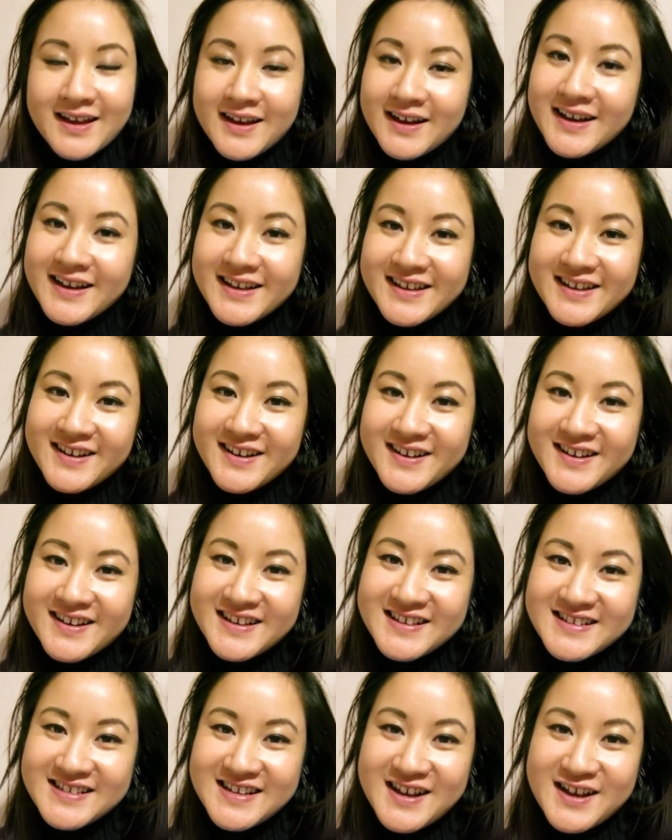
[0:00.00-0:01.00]
Hi
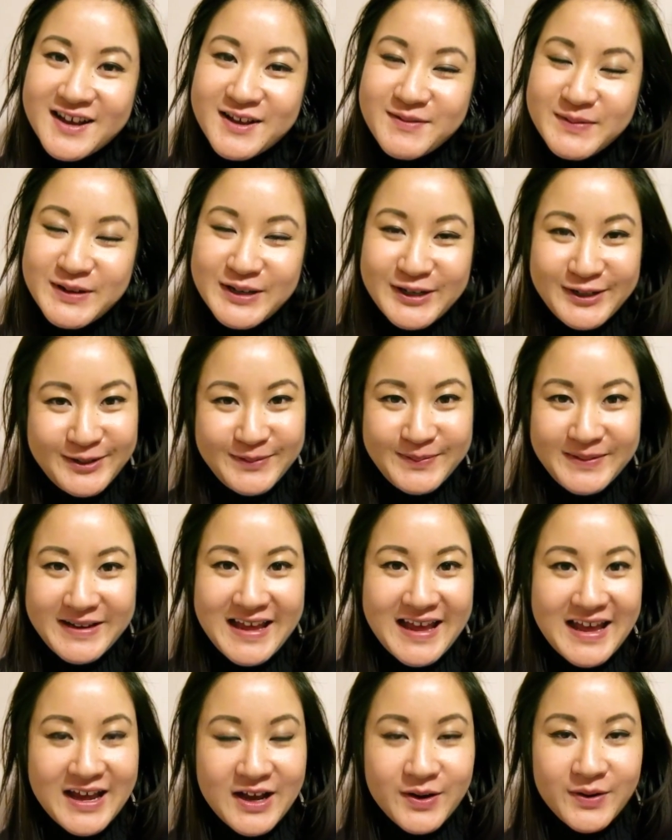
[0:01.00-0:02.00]
guys, I'm home
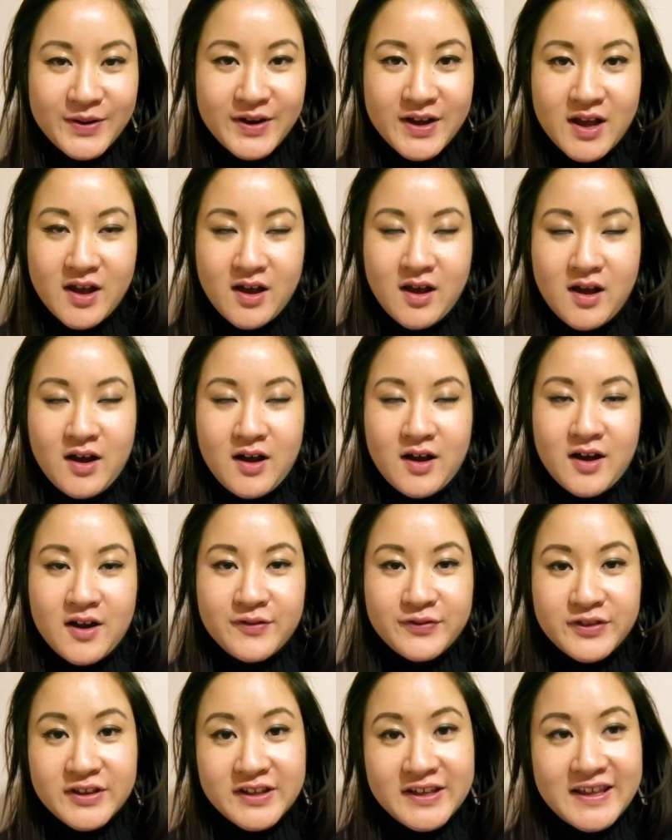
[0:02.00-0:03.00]
now.
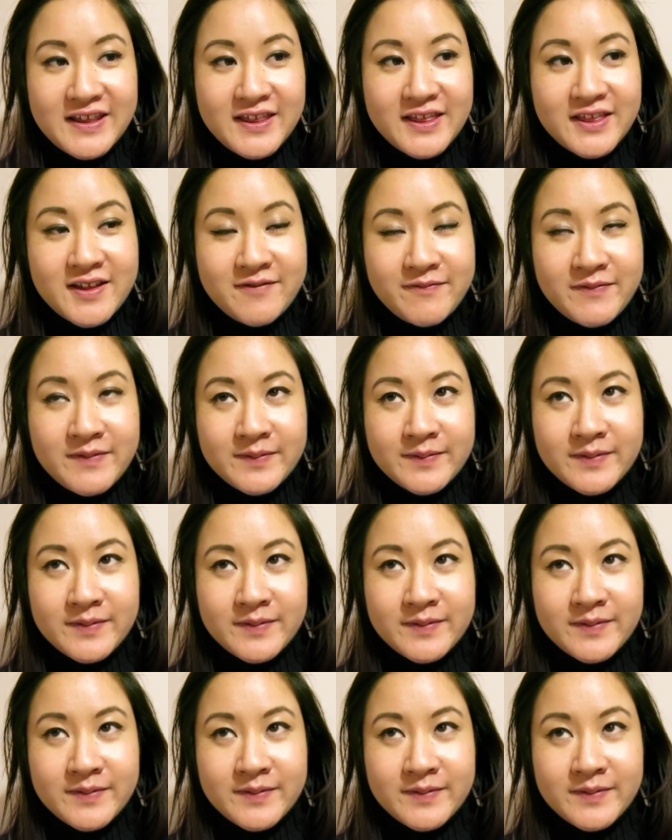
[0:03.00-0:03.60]
After the,